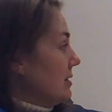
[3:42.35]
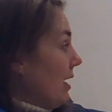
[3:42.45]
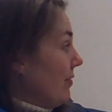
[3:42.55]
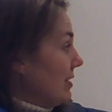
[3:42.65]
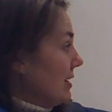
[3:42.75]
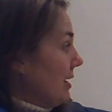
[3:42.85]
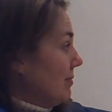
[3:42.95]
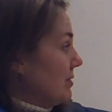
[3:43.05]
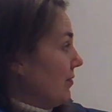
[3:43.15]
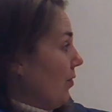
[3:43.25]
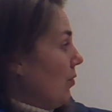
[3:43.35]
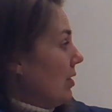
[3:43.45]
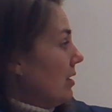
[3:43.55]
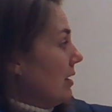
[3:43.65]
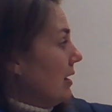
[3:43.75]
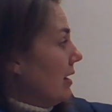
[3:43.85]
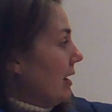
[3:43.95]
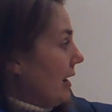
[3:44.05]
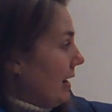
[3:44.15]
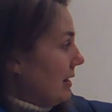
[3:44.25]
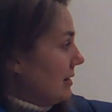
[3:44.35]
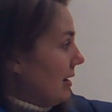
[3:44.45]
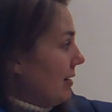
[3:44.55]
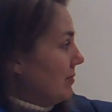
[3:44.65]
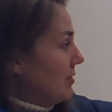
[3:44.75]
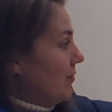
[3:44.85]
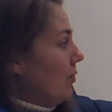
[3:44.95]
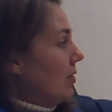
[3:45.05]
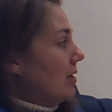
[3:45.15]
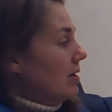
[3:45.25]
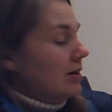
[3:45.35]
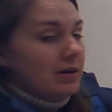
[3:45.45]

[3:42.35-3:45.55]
7 times 4, 8 times 4,